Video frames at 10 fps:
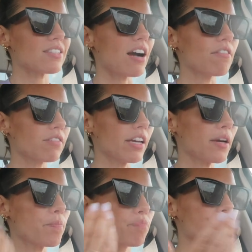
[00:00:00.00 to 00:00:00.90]
stuff like
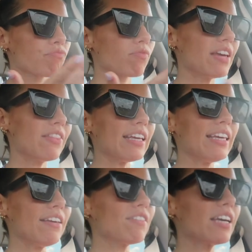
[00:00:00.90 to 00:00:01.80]
in the
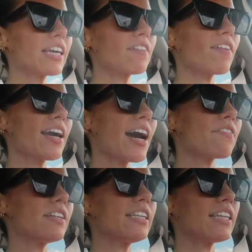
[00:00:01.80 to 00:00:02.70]
evening if I
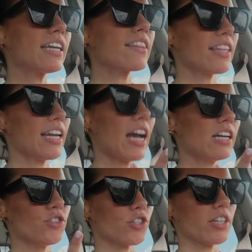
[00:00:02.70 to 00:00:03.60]
have anything, than
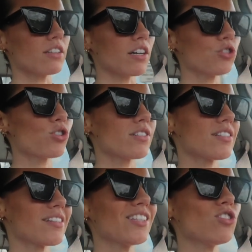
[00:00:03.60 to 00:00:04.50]
during lunch, because
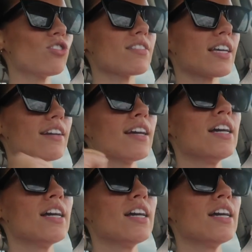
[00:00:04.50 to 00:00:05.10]
it's nice to just like